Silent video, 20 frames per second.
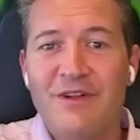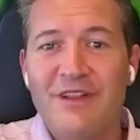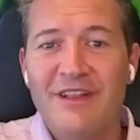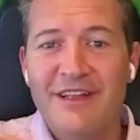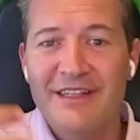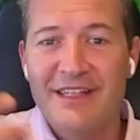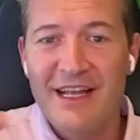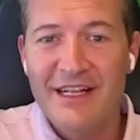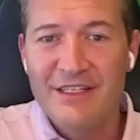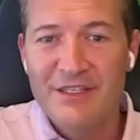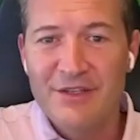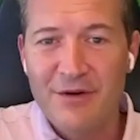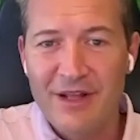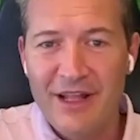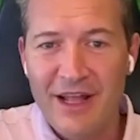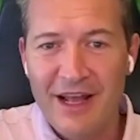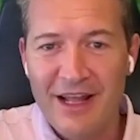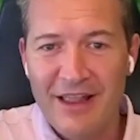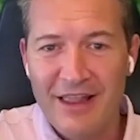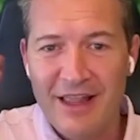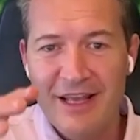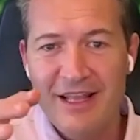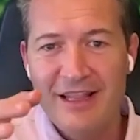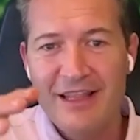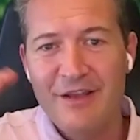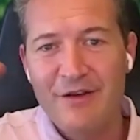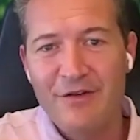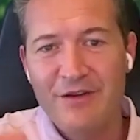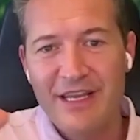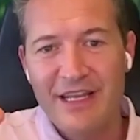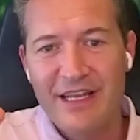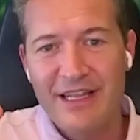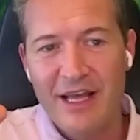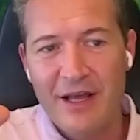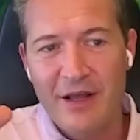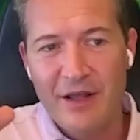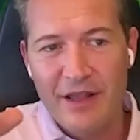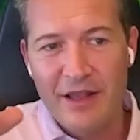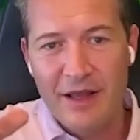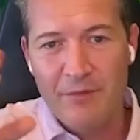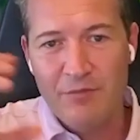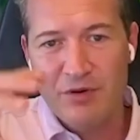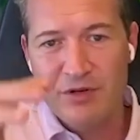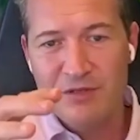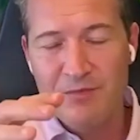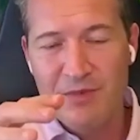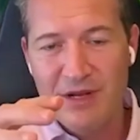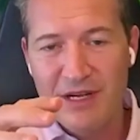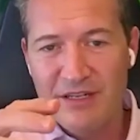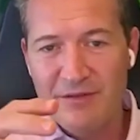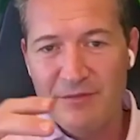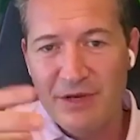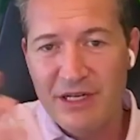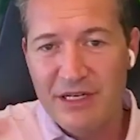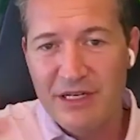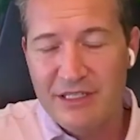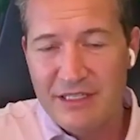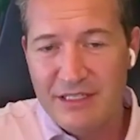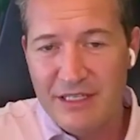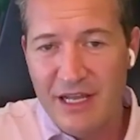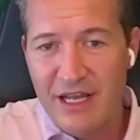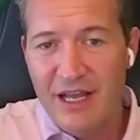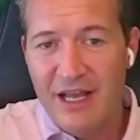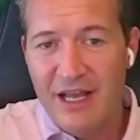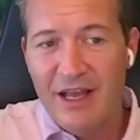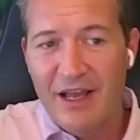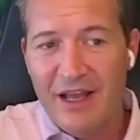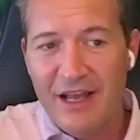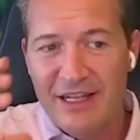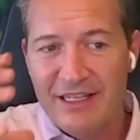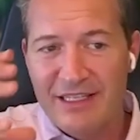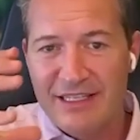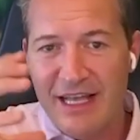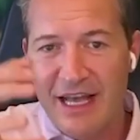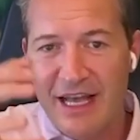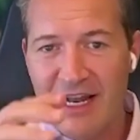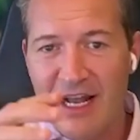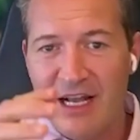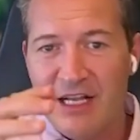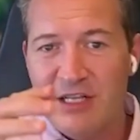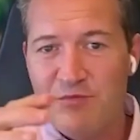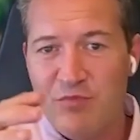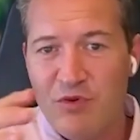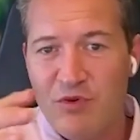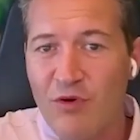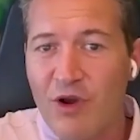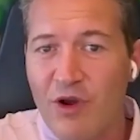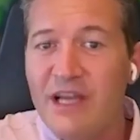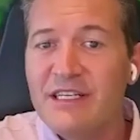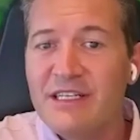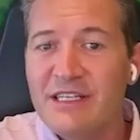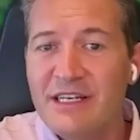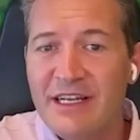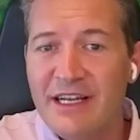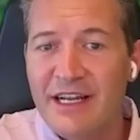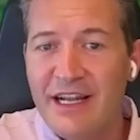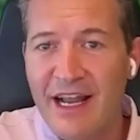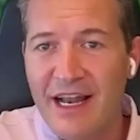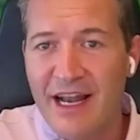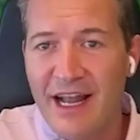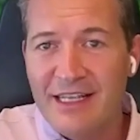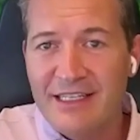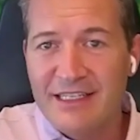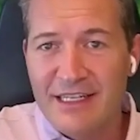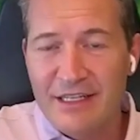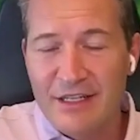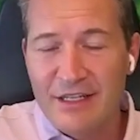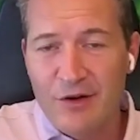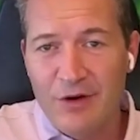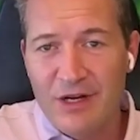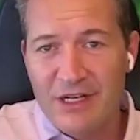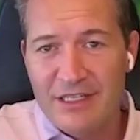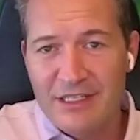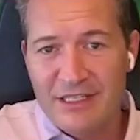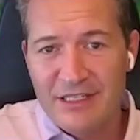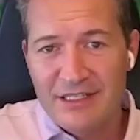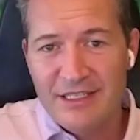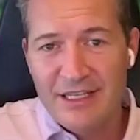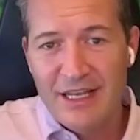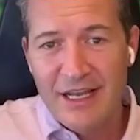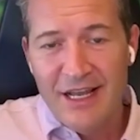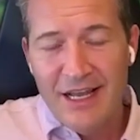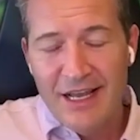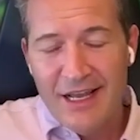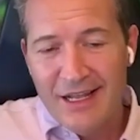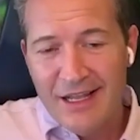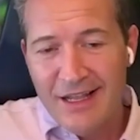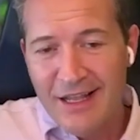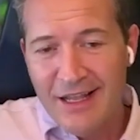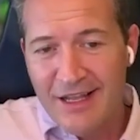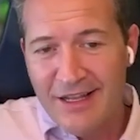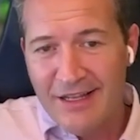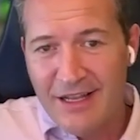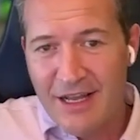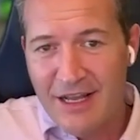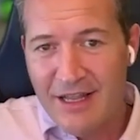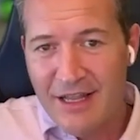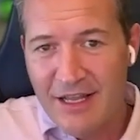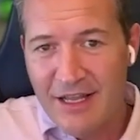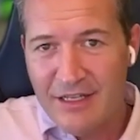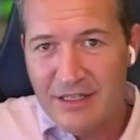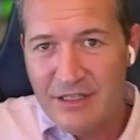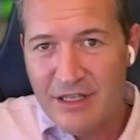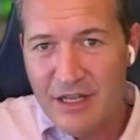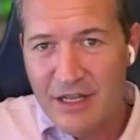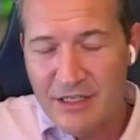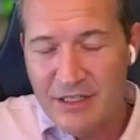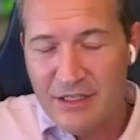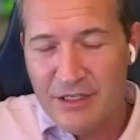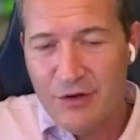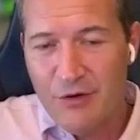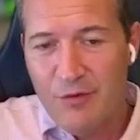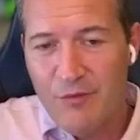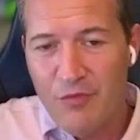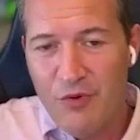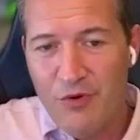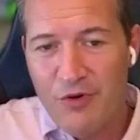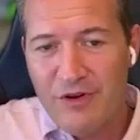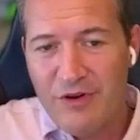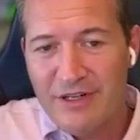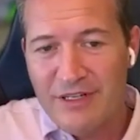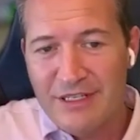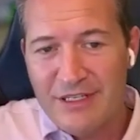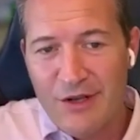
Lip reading: And so I like that you take that perspective, because it's that exploration and asking the questions that I think is so important.